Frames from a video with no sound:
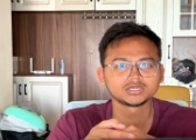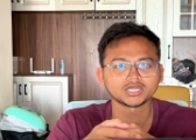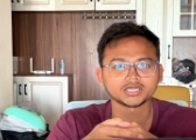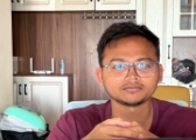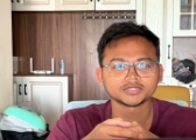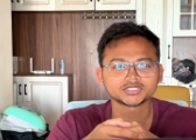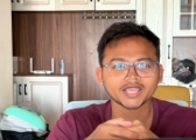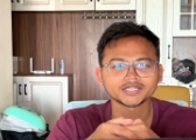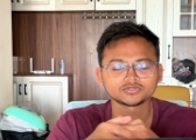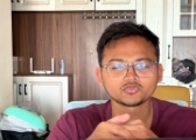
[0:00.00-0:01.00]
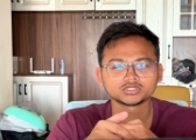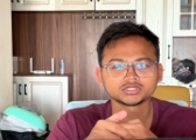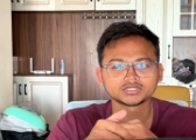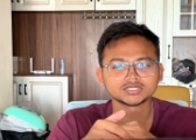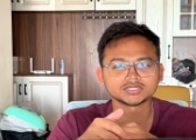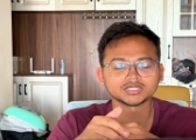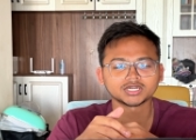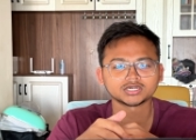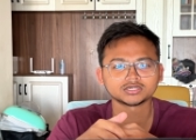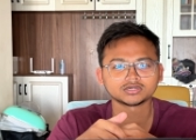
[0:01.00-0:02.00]
And the Chinese model, since they
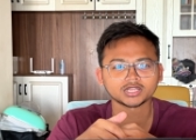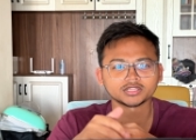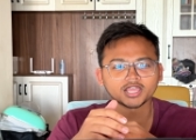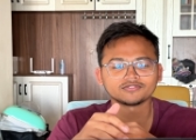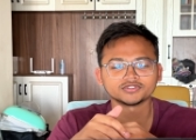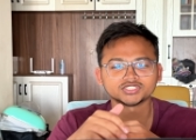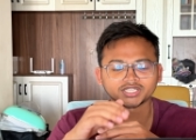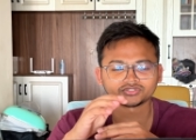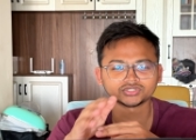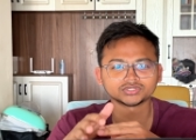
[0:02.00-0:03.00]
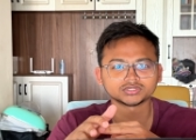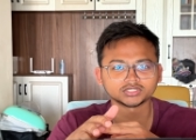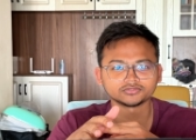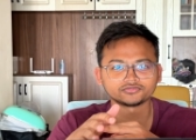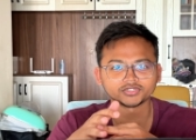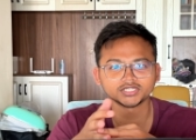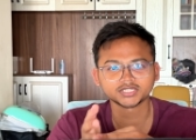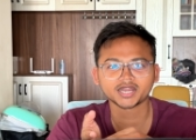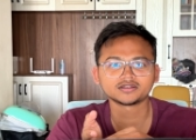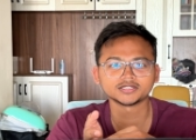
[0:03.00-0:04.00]
have a generous free
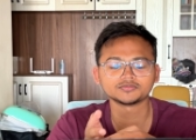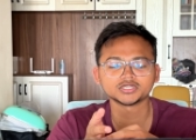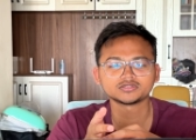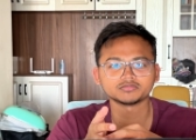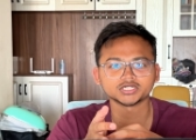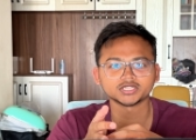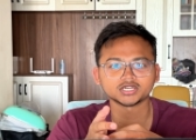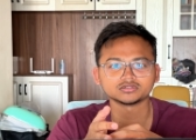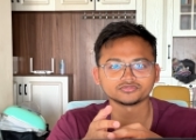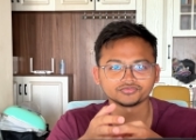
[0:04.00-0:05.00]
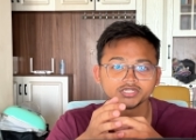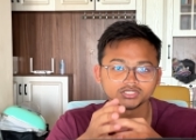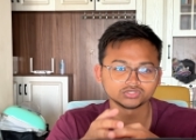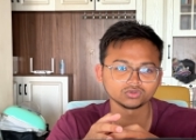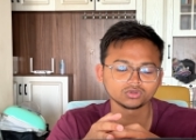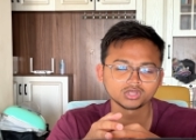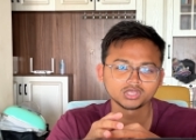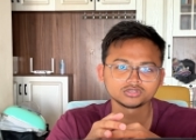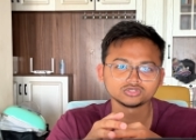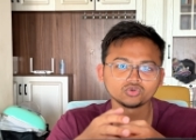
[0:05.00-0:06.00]
tier limit, but they're really slow.
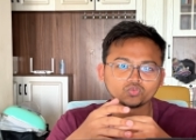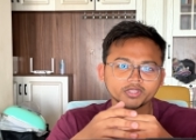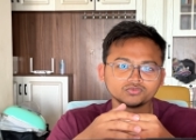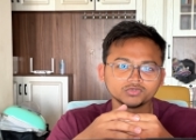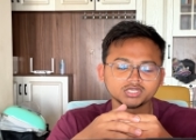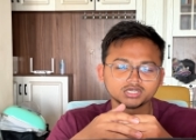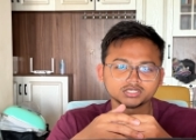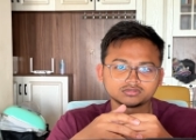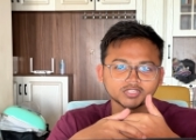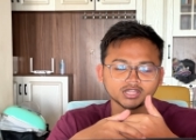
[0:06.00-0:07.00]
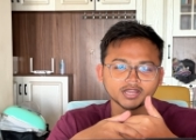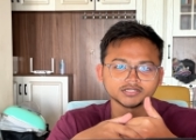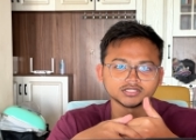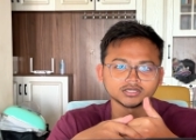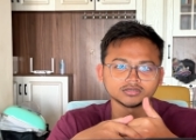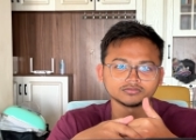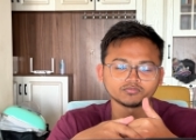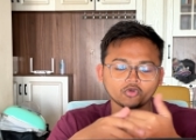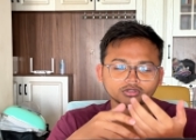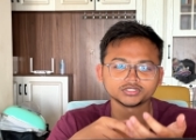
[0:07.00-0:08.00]
So when we connect the
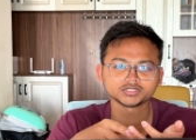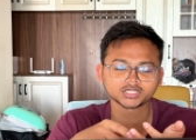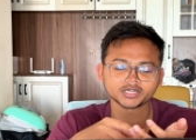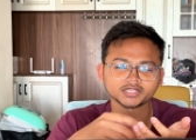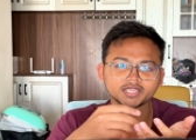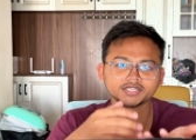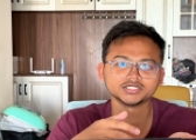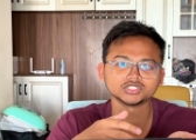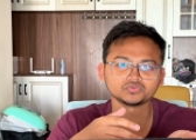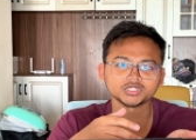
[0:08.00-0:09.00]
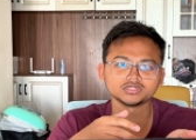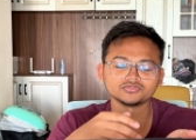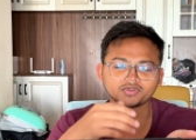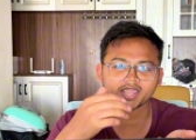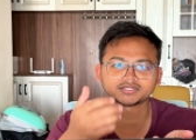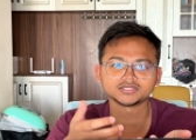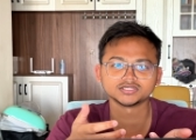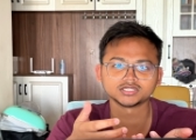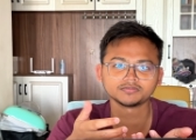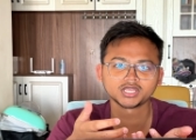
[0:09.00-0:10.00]
models, connect the agents with the RAG
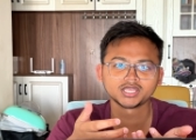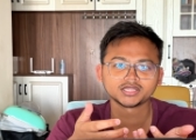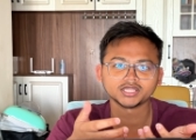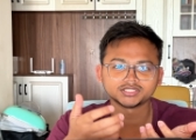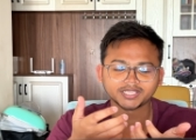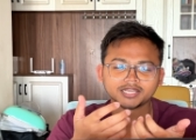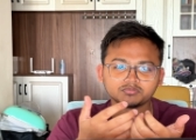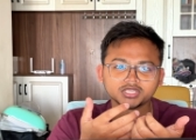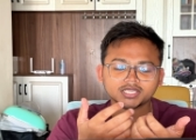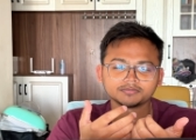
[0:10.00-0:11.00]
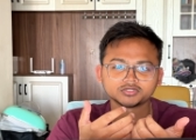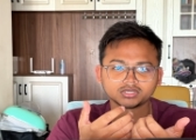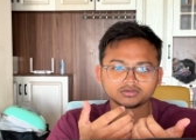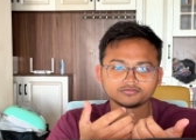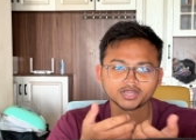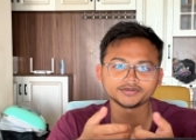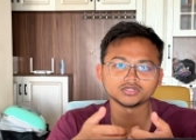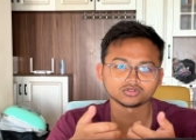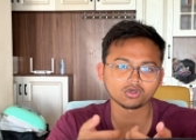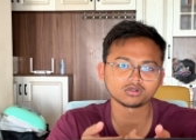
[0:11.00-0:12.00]
system, the chain becomes a very
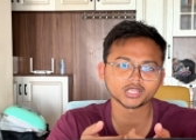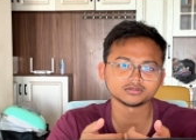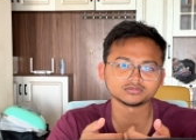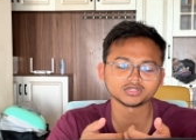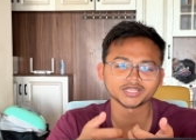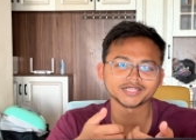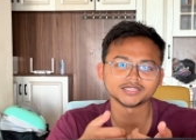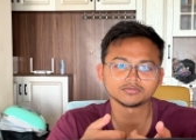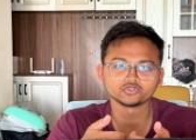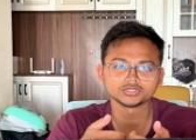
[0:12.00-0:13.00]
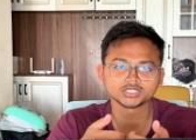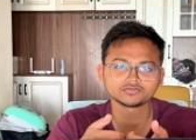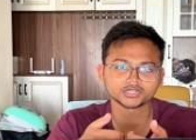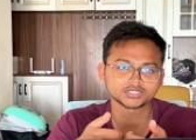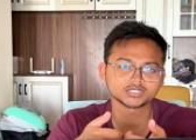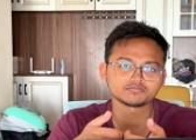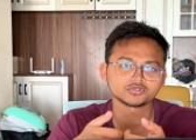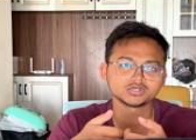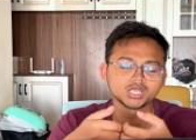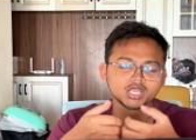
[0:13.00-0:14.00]
long and the lengthy process. For example,